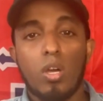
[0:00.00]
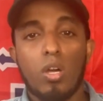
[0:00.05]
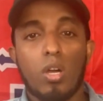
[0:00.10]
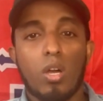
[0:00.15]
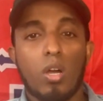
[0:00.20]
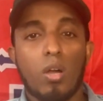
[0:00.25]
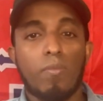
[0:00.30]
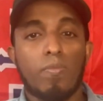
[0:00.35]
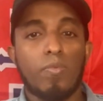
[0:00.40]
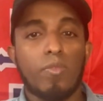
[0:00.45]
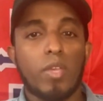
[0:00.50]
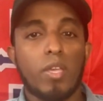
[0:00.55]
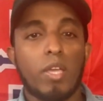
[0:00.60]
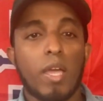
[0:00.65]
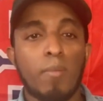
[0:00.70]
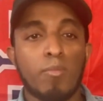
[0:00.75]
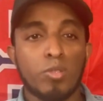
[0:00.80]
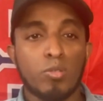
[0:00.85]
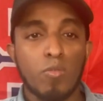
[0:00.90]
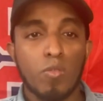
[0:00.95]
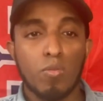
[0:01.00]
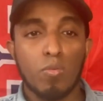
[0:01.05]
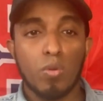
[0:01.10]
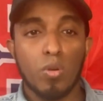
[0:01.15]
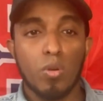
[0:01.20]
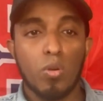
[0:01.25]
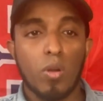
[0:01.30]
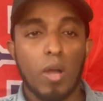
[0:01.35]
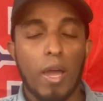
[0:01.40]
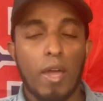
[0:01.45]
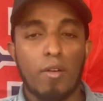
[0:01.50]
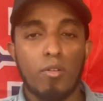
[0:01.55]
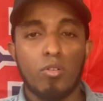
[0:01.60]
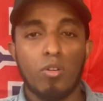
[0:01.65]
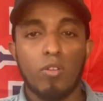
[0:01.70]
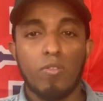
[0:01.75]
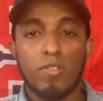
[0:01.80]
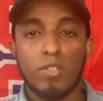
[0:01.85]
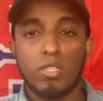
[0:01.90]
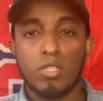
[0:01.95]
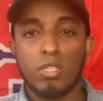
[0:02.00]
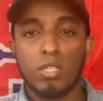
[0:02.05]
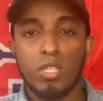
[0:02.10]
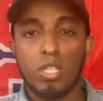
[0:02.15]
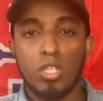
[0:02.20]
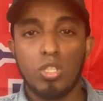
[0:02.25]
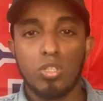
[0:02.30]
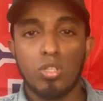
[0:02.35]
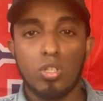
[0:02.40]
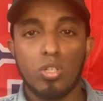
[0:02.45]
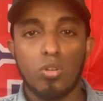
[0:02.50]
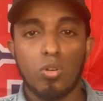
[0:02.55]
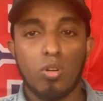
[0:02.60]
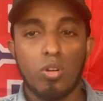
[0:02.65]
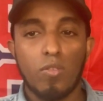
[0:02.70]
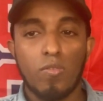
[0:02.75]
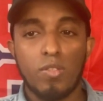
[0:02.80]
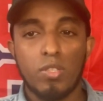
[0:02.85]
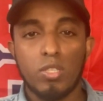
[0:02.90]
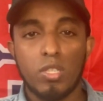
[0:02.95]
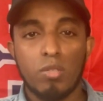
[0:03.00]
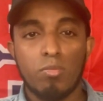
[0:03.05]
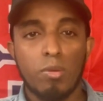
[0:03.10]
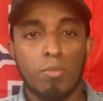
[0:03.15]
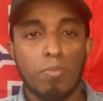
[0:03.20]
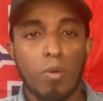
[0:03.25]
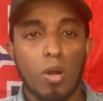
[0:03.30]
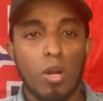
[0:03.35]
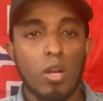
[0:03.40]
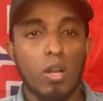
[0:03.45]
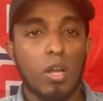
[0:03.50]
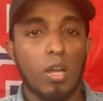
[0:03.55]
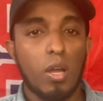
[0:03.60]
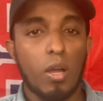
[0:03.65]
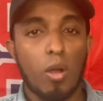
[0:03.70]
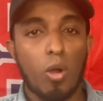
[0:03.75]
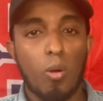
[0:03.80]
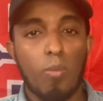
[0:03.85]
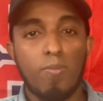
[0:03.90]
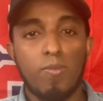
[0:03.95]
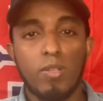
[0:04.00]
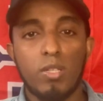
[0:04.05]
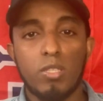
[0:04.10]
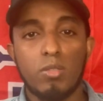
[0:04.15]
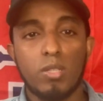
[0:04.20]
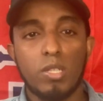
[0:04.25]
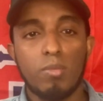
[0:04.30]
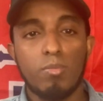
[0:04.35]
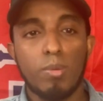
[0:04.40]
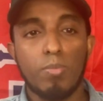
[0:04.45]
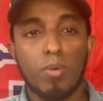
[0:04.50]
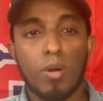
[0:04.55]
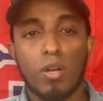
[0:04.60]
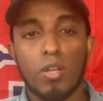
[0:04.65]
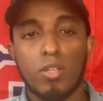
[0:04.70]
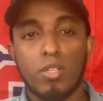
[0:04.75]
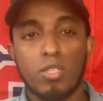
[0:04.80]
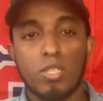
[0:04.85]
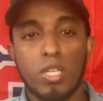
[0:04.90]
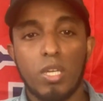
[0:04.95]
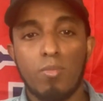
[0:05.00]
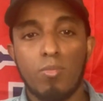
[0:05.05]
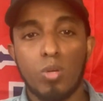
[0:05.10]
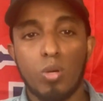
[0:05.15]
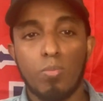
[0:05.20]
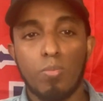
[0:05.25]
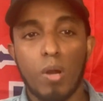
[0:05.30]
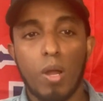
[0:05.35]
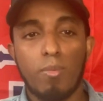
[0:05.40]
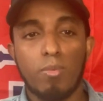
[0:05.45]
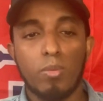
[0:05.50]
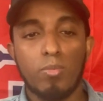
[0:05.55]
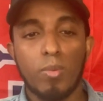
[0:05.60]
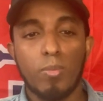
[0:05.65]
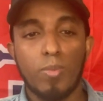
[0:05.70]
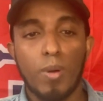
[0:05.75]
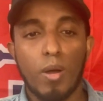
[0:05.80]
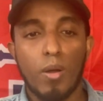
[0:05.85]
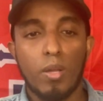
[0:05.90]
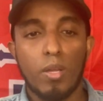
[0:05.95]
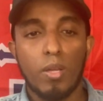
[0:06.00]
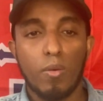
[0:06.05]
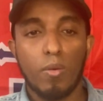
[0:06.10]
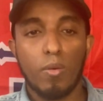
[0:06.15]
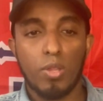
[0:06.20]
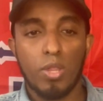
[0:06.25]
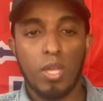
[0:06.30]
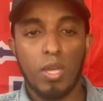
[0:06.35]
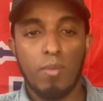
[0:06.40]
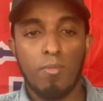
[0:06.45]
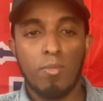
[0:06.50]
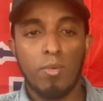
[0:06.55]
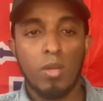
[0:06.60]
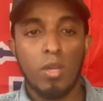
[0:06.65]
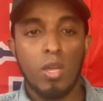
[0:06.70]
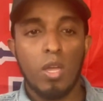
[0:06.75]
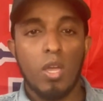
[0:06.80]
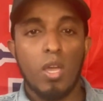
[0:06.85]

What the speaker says: Emile Smith Rowe, I don't know if he's injured or if he's going to be part. Hopefully he's going to be part of the team. No problem with him.